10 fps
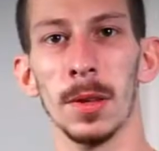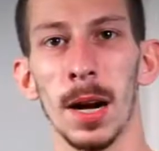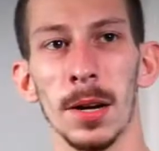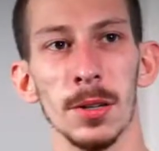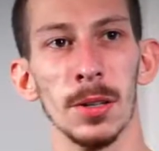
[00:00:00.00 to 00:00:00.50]
that
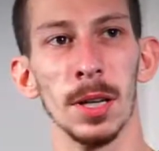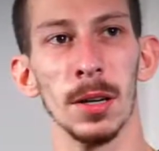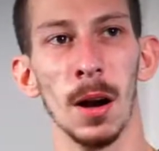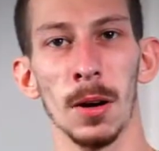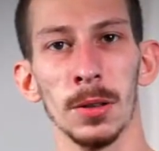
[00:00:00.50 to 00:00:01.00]
I just
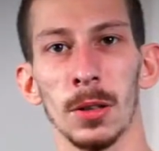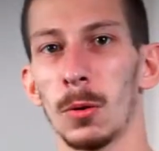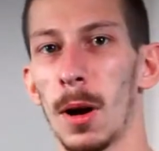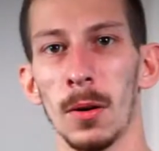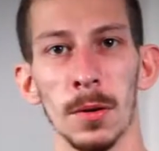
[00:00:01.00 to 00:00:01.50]
think aren't the
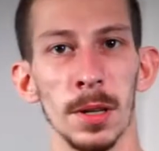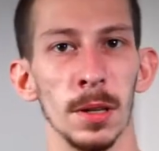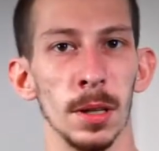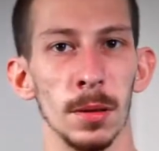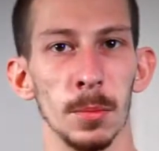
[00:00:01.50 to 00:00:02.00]
quality
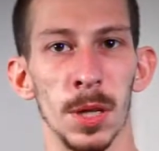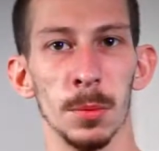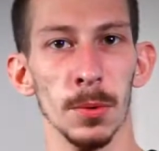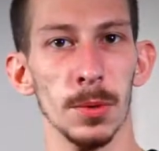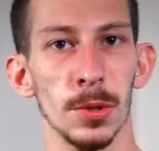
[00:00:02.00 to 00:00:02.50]
that
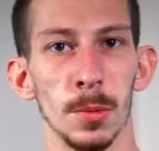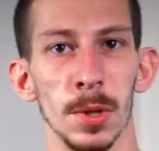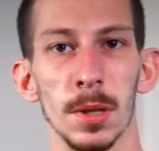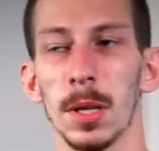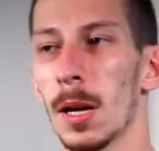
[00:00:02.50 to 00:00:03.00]
people should
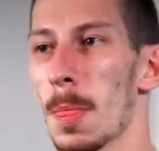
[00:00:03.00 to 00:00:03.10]
be,